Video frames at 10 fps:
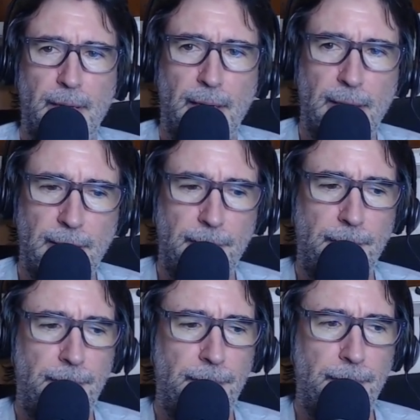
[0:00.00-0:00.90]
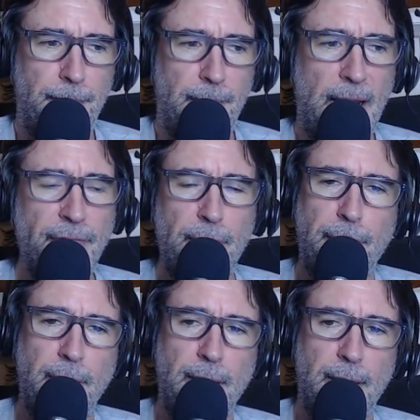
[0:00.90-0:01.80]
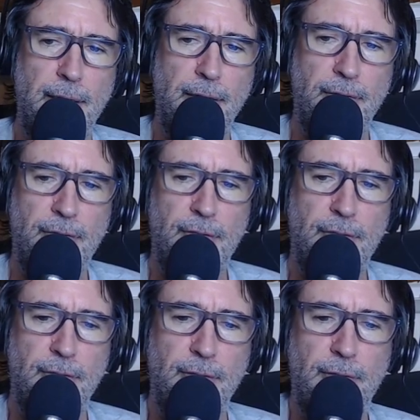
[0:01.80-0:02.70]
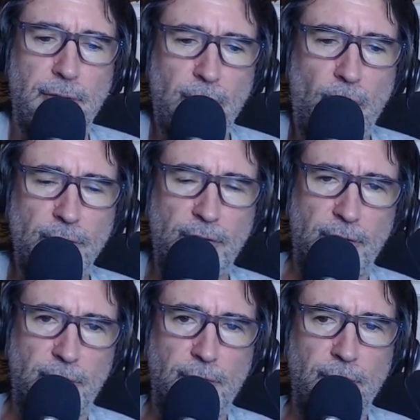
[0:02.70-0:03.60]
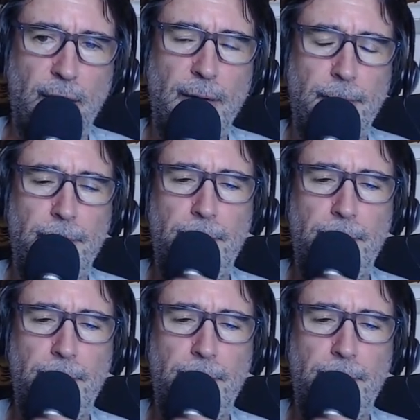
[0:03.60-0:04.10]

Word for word: um, everything is consciousness, right?